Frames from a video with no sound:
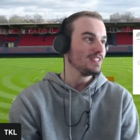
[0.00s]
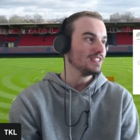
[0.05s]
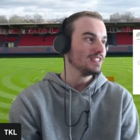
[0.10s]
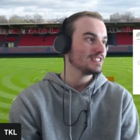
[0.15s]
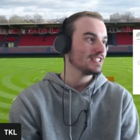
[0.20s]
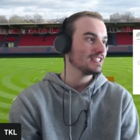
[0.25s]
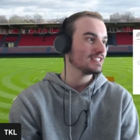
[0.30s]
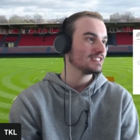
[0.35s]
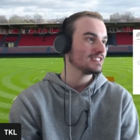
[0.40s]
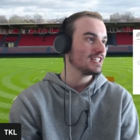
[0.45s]

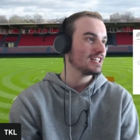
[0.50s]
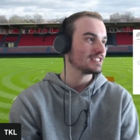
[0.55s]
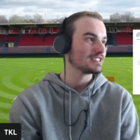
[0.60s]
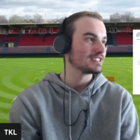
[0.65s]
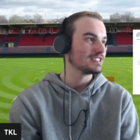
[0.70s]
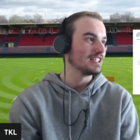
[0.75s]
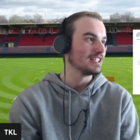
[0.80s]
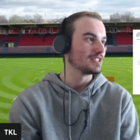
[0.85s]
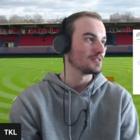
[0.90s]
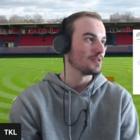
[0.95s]
There's
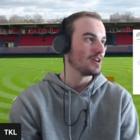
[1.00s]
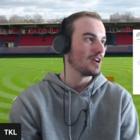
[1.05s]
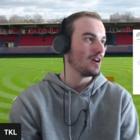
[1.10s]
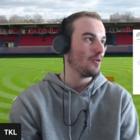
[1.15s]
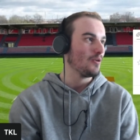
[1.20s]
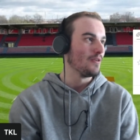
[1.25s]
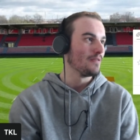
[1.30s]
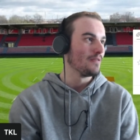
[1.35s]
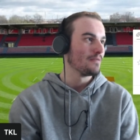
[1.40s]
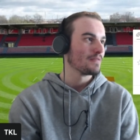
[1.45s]
Justin as
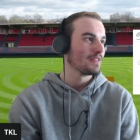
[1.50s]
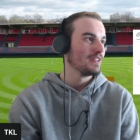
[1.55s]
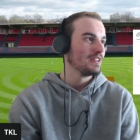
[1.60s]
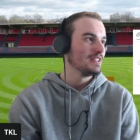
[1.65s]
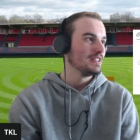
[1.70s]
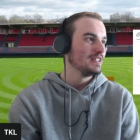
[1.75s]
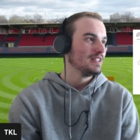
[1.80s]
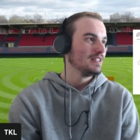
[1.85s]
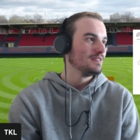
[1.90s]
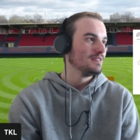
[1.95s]
well.
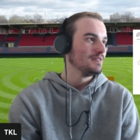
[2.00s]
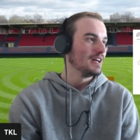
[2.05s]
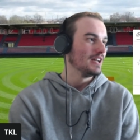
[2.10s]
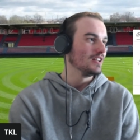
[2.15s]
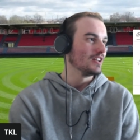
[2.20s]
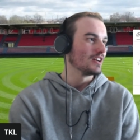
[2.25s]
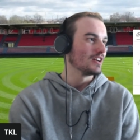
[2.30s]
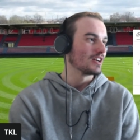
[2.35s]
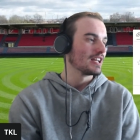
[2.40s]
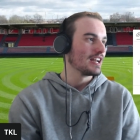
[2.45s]

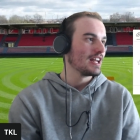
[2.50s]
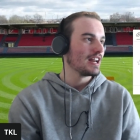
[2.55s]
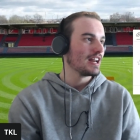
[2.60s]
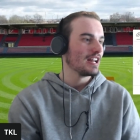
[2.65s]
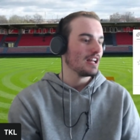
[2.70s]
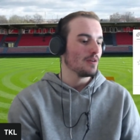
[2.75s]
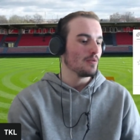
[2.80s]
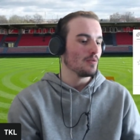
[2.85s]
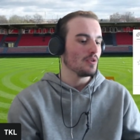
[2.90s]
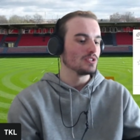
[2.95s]
Looking at it,
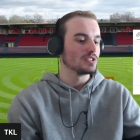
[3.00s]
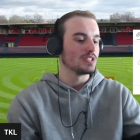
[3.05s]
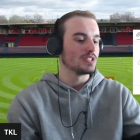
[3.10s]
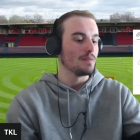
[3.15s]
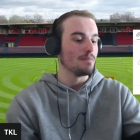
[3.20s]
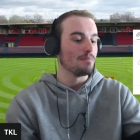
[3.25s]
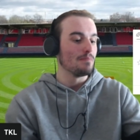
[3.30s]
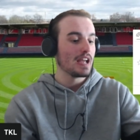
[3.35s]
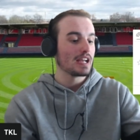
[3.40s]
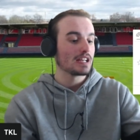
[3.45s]
it was the
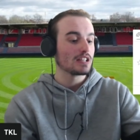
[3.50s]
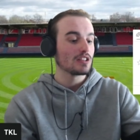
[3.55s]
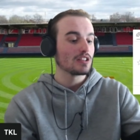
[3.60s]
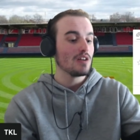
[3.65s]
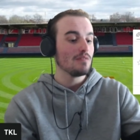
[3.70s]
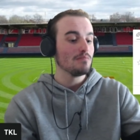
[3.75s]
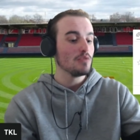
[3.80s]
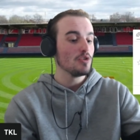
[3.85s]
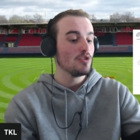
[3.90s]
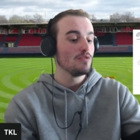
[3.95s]

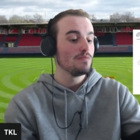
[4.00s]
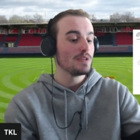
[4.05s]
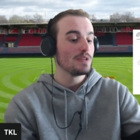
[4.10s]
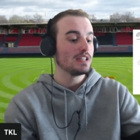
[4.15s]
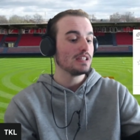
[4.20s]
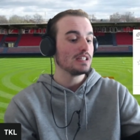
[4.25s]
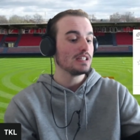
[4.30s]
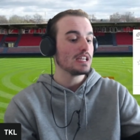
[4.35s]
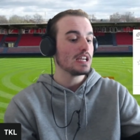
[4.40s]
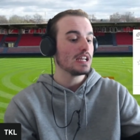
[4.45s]
backline movement
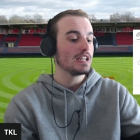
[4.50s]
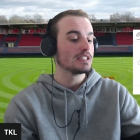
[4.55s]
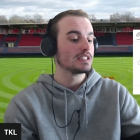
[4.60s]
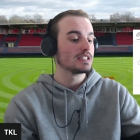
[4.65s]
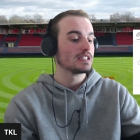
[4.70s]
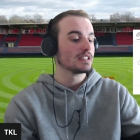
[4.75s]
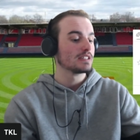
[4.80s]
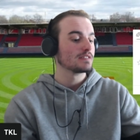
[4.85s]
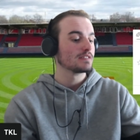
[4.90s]
in the end.